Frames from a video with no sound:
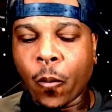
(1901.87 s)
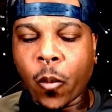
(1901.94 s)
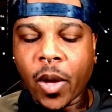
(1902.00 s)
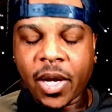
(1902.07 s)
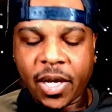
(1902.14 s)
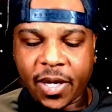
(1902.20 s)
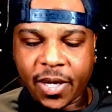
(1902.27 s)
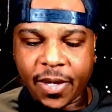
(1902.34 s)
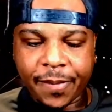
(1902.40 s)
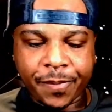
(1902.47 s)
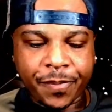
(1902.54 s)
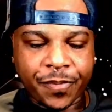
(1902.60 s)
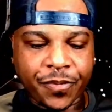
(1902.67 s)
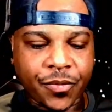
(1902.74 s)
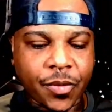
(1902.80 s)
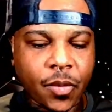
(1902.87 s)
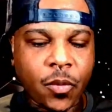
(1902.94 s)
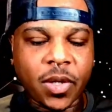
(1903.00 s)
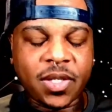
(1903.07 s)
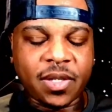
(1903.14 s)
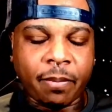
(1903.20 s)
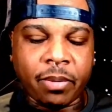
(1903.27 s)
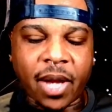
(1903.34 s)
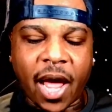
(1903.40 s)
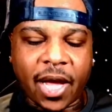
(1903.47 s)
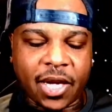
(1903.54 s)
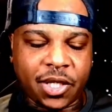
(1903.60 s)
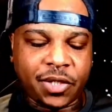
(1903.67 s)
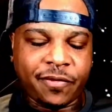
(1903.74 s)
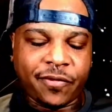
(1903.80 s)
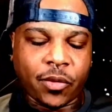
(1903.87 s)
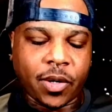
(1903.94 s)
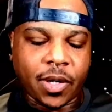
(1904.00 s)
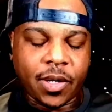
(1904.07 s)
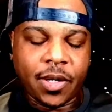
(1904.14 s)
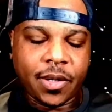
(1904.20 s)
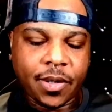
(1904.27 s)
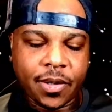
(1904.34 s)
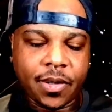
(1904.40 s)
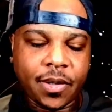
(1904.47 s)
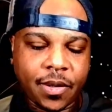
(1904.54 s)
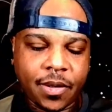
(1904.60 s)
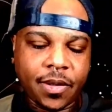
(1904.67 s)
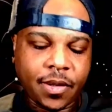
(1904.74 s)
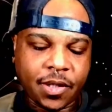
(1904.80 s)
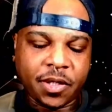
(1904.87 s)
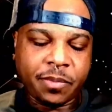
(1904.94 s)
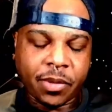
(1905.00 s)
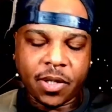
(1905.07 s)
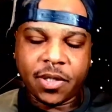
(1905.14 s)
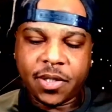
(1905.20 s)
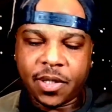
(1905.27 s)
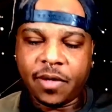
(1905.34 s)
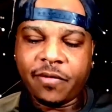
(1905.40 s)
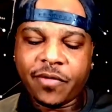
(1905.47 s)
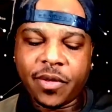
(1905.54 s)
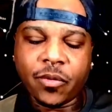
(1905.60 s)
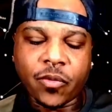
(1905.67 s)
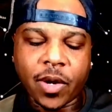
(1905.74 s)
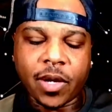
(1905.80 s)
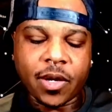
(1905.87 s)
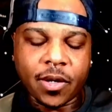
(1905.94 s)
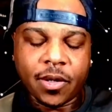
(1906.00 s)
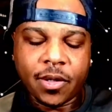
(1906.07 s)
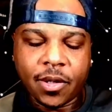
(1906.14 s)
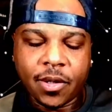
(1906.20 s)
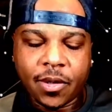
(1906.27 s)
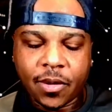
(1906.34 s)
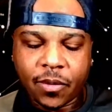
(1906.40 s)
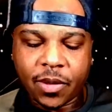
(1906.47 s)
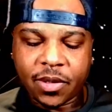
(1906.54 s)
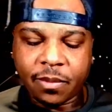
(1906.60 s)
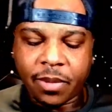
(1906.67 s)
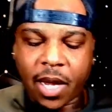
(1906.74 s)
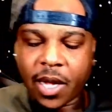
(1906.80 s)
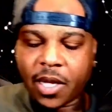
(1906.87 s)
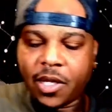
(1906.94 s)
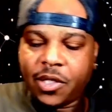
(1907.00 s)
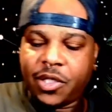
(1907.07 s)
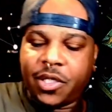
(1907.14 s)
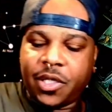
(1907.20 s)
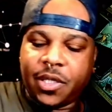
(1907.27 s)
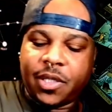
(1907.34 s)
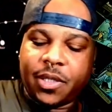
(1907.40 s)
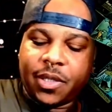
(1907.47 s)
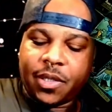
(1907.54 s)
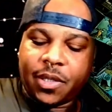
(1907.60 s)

What is a blockage for this person, for the runner? What is a blockage?